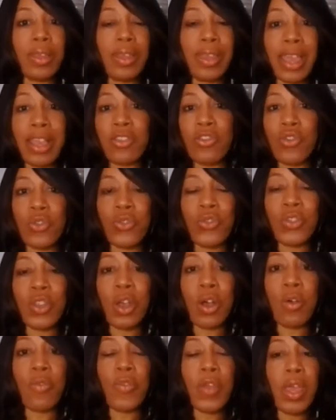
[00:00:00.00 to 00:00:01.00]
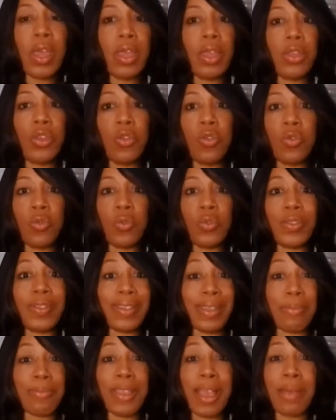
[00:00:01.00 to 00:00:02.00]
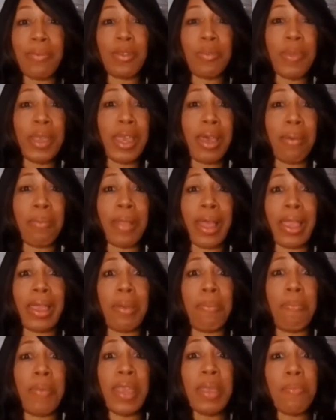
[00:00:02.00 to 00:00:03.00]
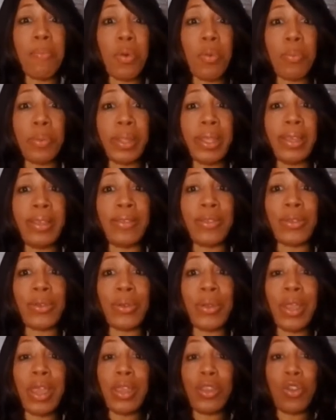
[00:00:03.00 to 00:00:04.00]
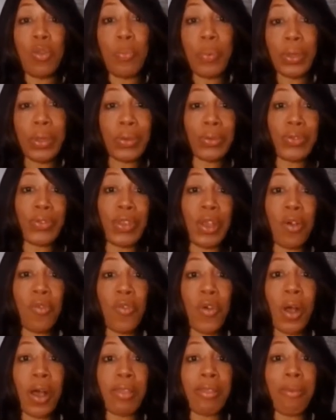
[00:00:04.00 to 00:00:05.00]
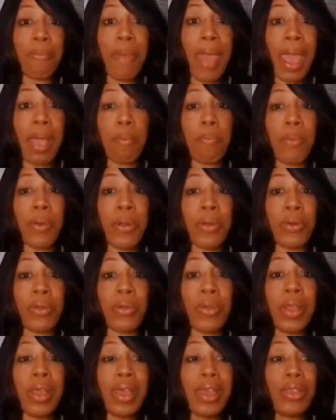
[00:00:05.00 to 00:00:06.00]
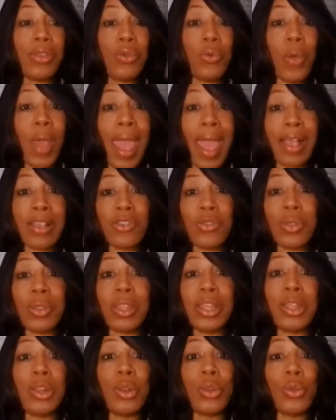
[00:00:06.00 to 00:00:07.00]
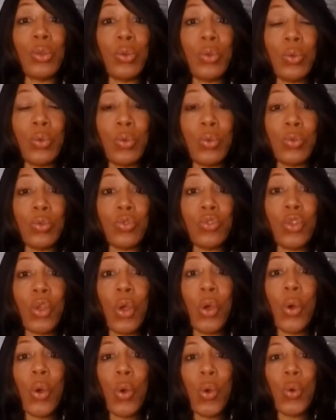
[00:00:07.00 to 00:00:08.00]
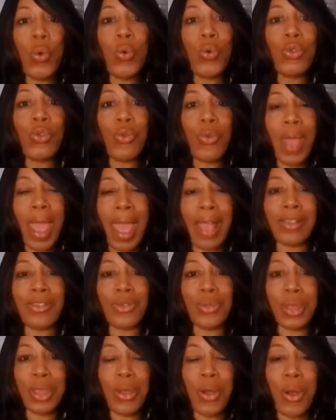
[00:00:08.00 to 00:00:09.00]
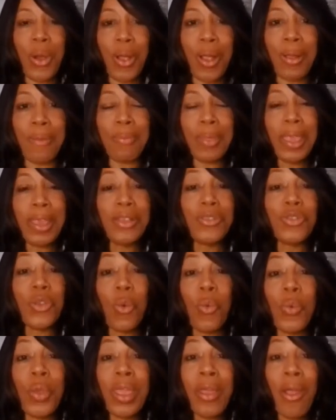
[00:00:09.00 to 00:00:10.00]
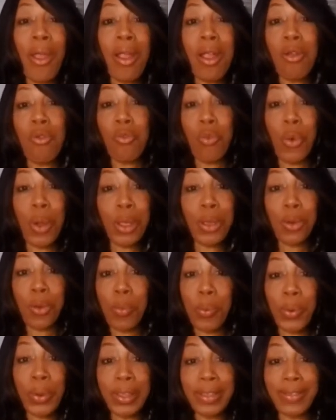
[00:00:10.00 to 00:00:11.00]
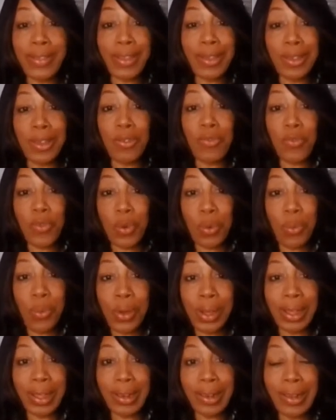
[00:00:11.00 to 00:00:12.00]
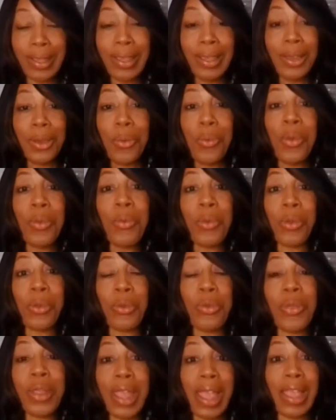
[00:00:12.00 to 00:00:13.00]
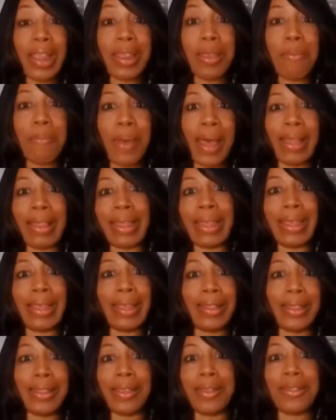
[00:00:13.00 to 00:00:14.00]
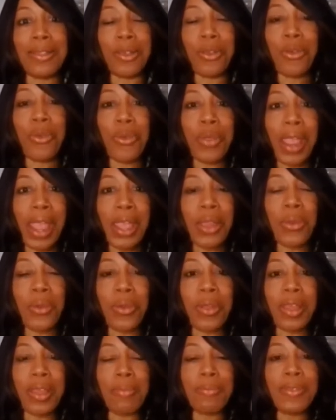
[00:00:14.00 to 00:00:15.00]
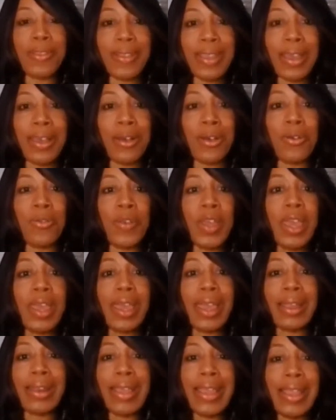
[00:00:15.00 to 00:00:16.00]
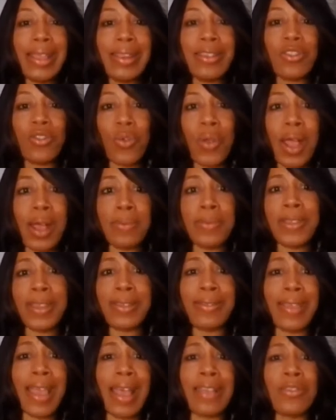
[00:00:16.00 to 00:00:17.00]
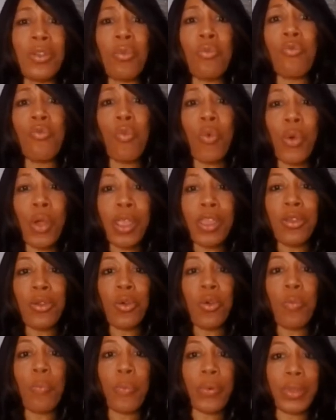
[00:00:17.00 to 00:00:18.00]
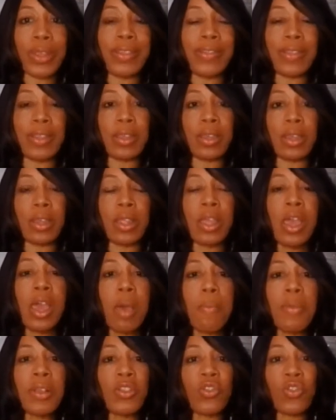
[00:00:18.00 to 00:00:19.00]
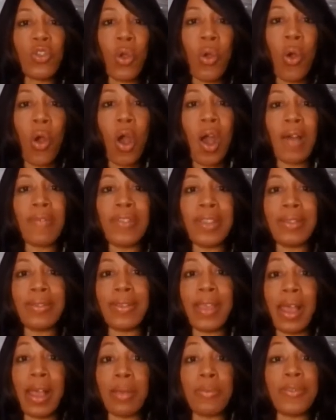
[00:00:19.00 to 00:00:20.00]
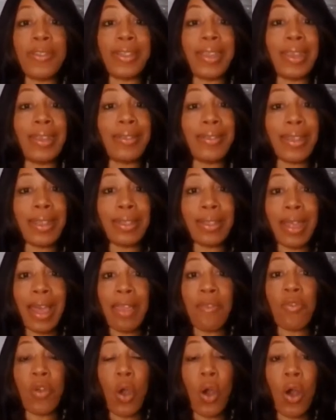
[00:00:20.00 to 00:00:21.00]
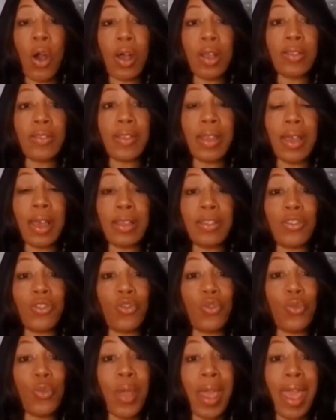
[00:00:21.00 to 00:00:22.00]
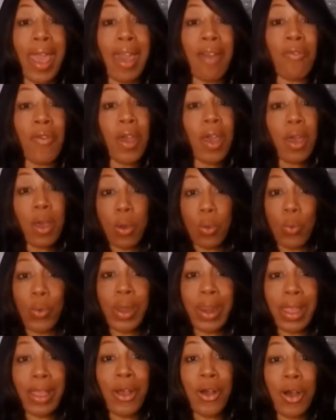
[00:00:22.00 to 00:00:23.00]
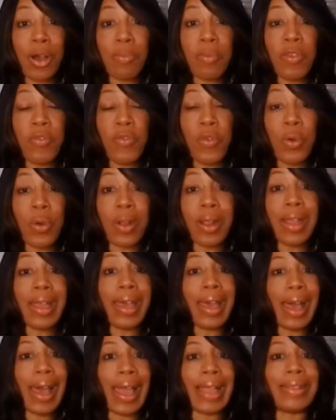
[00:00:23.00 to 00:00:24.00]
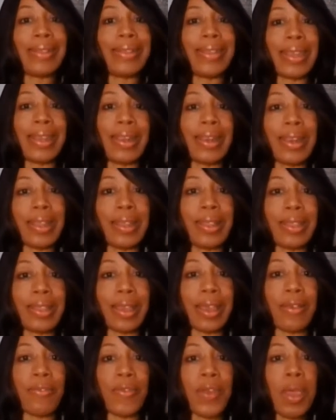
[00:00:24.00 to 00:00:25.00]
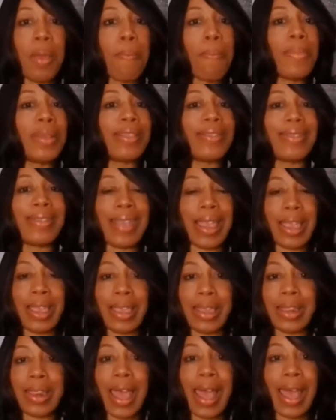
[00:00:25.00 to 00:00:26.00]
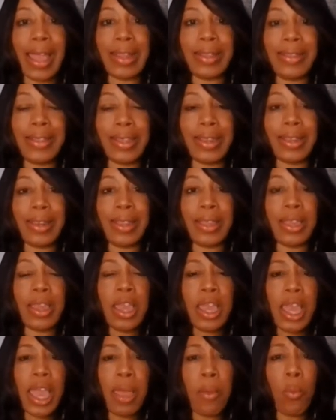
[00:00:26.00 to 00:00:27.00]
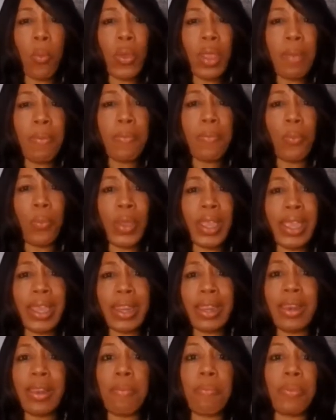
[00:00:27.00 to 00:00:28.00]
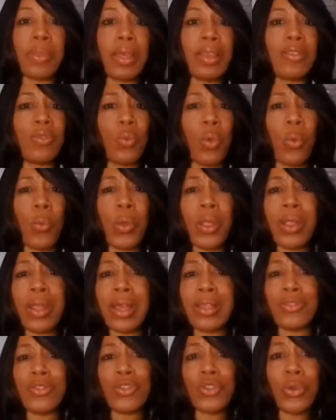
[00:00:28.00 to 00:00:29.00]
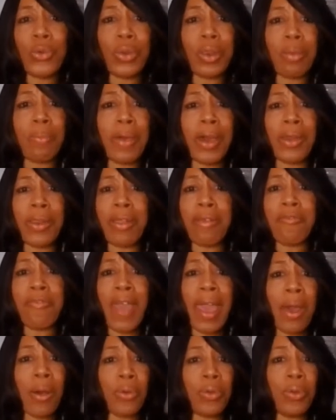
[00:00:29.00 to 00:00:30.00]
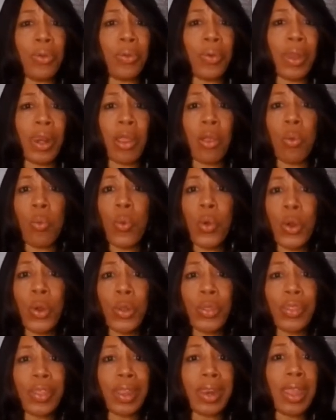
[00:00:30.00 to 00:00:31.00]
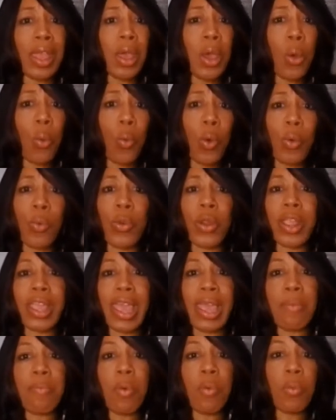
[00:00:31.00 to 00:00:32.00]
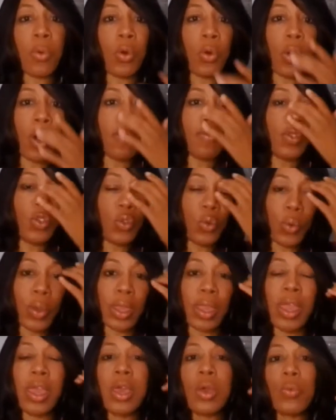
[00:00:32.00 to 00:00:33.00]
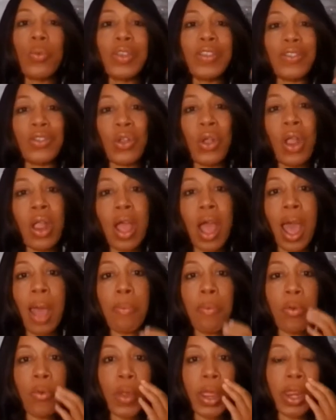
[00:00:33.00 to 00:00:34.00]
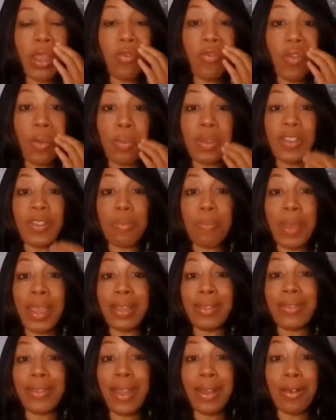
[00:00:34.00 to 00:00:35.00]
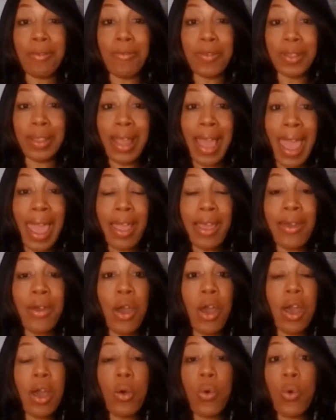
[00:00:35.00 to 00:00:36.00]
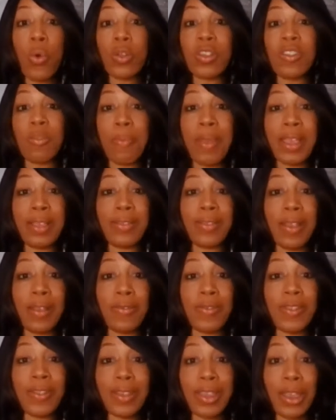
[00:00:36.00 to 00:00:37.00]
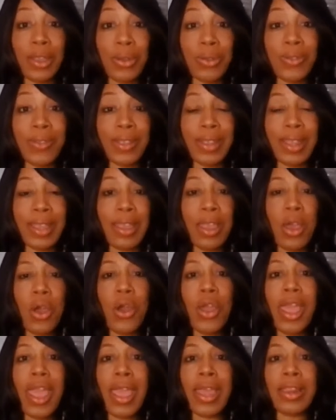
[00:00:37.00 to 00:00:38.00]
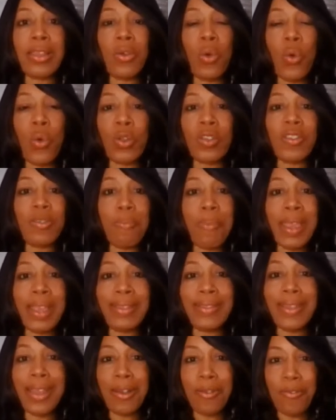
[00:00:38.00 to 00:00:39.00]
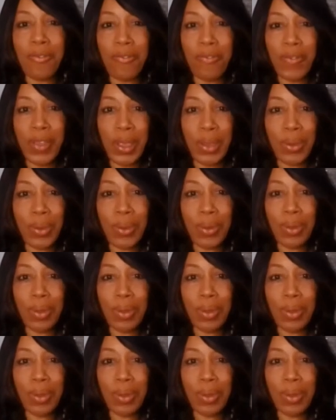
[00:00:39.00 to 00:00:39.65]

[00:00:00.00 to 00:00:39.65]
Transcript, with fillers: guess yourself, you sometimes become like a people pleaser, you put yourself on the back burner, you actually lose who you actually are. So we are a royal priesthood for one. We were created by the, the creator himself and he describes us as a royal priesthood. But so oftentimes, things in life cause us to have what I called before identity theft, mistaken identity. And we, we get in a place where we're uncertain about our value and our worth and what we're capable of doing. We start operating from a space of lack or a space of scarcity and, or a space of fear,